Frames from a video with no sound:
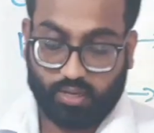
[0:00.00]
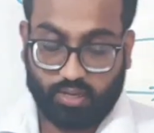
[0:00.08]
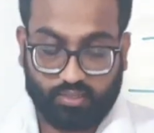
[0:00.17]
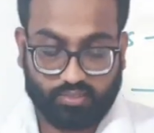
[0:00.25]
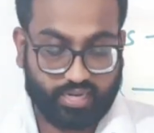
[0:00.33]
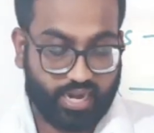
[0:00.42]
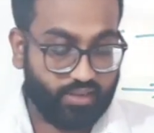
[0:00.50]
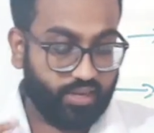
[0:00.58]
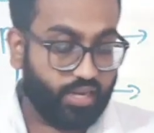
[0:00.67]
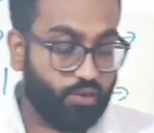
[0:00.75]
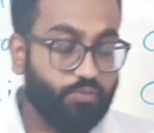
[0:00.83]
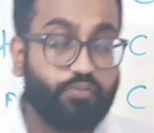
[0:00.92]
State the
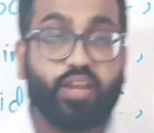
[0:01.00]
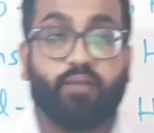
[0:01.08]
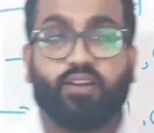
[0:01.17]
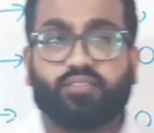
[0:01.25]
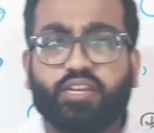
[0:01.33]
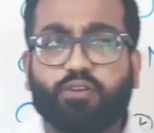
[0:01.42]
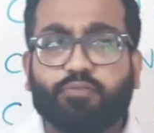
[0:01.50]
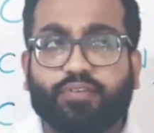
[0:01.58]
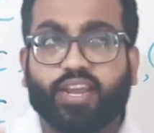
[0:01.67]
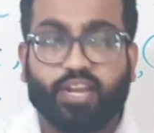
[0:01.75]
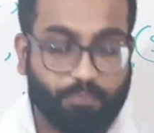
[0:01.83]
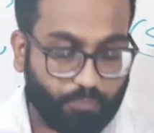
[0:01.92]
nutrient. What's the
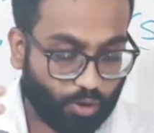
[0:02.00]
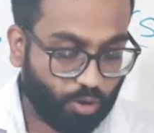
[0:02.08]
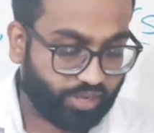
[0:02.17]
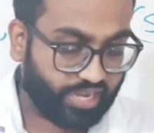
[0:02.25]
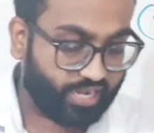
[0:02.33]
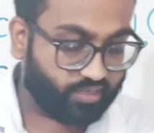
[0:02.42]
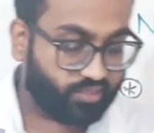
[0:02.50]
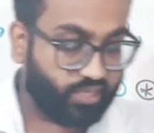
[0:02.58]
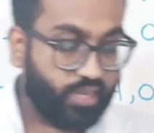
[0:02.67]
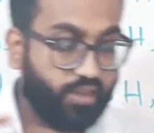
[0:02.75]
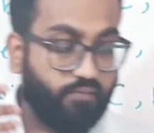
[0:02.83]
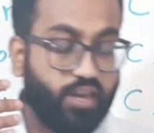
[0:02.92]
nutrient? Proteins.
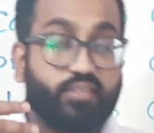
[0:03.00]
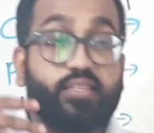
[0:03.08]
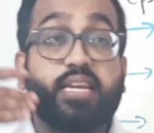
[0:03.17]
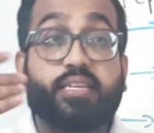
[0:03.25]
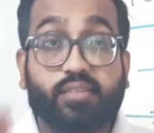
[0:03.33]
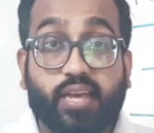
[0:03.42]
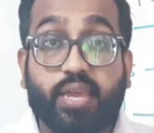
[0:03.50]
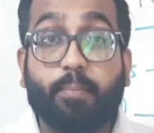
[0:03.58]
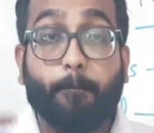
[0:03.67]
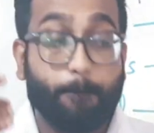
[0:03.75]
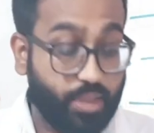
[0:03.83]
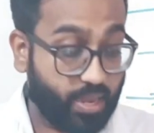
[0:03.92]
What is the enzyme?
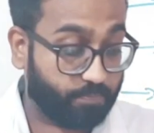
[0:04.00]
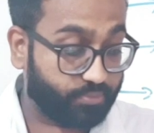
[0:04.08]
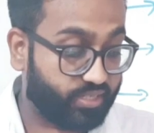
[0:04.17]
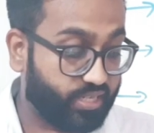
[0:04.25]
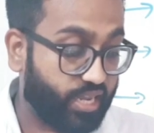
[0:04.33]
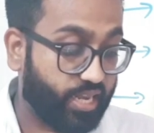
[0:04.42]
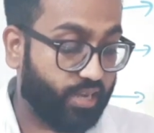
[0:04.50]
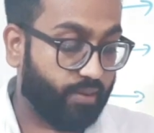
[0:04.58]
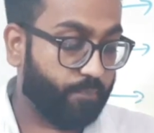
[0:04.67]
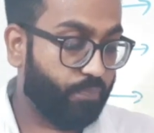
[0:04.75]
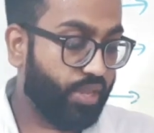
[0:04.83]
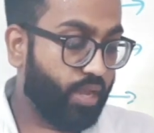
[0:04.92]
Pepsin.
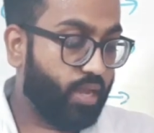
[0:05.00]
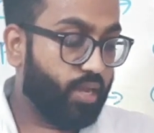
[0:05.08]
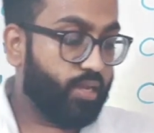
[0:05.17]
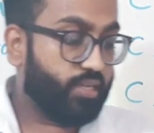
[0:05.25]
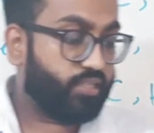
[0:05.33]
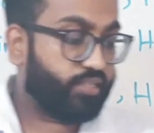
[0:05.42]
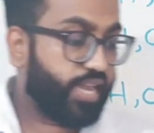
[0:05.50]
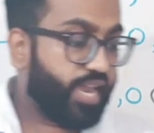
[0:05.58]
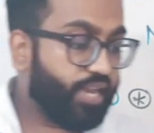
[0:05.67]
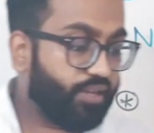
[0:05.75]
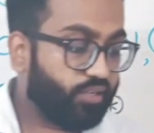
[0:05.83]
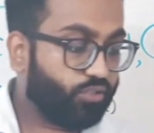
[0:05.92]

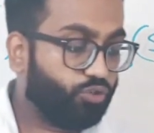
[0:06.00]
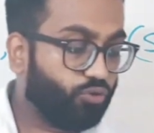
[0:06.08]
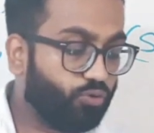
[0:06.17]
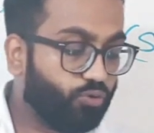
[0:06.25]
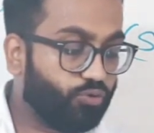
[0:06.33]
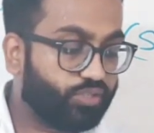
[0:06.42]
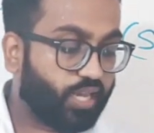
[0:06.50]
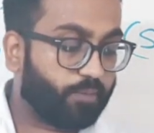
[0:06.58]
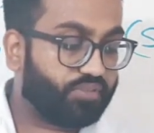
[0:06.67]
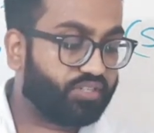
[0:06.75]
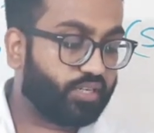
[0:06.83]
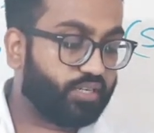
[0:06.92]
State 2
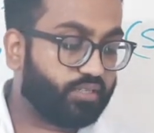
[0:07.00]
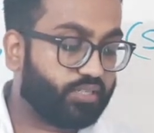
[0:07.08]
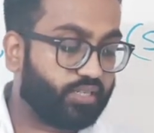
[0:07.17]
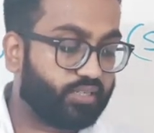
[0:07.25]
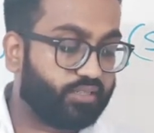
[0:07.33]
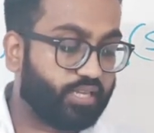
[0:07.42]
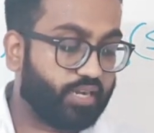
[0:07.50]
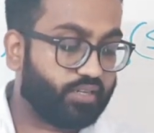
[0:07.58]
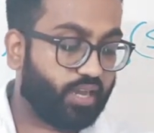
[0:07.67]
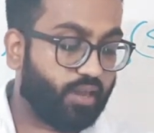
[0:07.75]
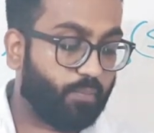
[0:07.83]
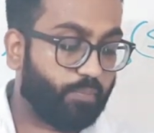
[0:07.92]
substances that
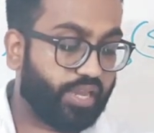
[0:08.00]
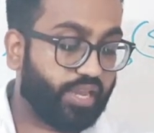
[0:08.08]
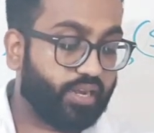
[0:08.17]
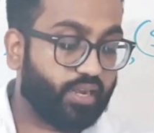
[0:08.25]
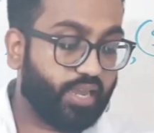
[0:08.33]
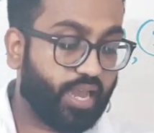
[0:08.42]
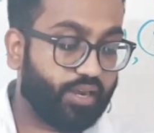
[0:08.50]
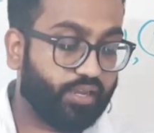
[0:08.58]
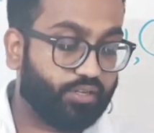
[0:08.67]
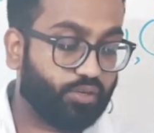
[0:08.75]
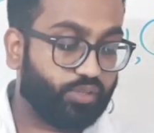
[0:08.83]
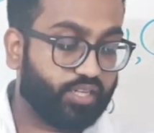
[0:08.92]
are mainly
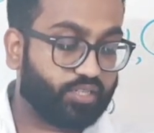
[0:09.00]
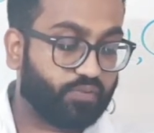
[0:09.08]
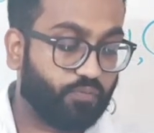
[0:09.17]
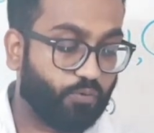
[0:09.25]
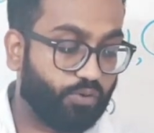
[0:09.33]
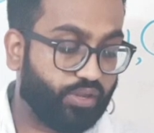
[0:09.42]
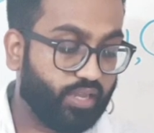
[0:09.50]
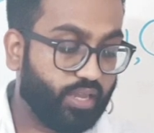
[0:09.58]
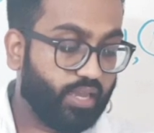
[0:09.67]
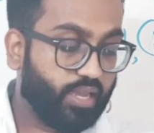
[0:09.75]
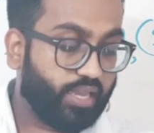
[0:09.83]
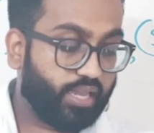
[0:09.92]
added to this food
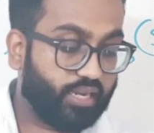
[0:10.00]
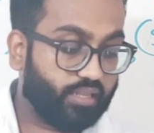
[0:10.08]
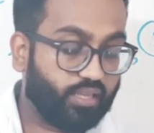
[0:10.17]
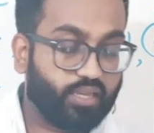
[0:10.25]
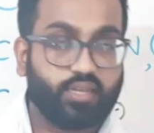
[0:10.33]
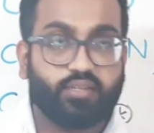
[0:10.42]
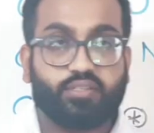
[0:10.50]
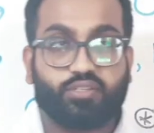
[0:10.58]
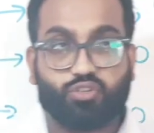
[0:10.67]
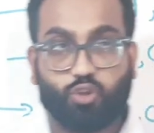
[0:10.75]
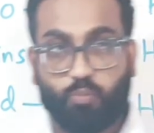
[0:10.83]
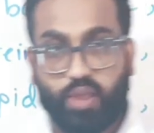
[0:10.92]
in the
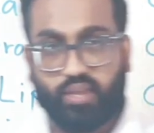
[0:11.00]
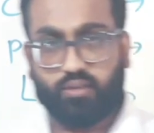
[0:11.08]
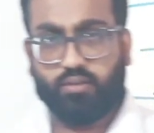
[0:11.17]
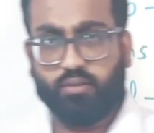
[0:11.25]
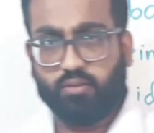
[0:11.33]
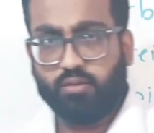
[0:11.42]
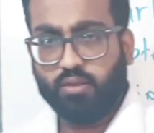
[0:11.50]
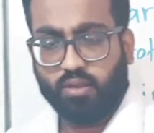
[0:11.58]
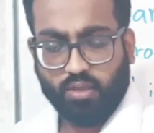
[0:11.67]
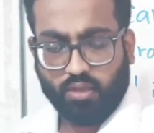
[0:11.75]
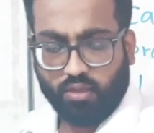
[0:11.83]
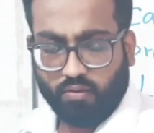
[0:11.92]
stomach.
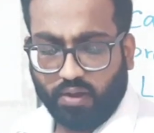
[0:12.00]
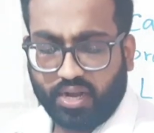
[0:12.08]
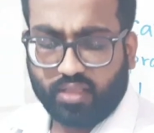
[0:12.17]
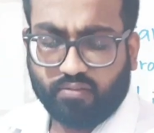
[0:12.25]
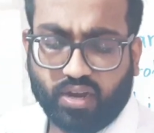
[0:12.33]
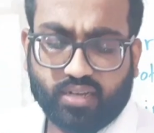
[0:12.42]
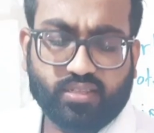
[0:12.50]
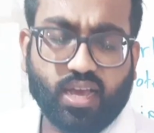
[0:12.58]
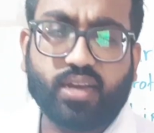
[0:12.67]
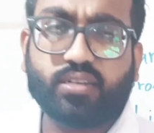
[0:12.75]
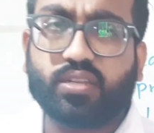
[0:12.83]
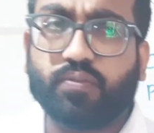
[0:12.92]
What is the
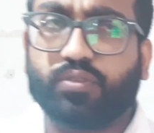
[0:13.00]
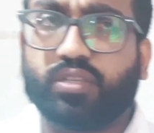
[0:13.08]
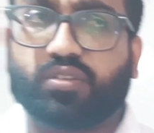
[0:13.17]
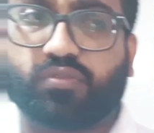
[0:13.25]
answer for this